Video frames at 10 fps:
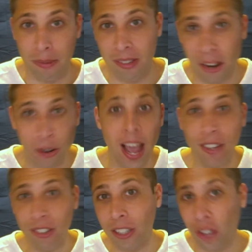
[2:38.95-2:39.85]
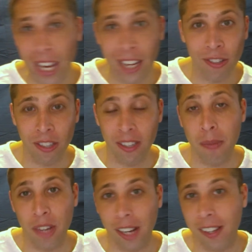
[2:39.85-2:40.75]
is they don't actually change the
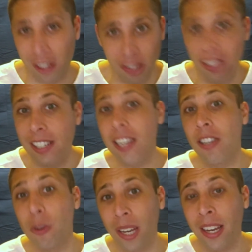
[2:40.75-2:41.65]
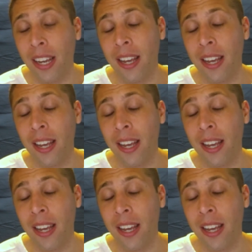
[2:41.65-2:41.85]
subject, they just continue it.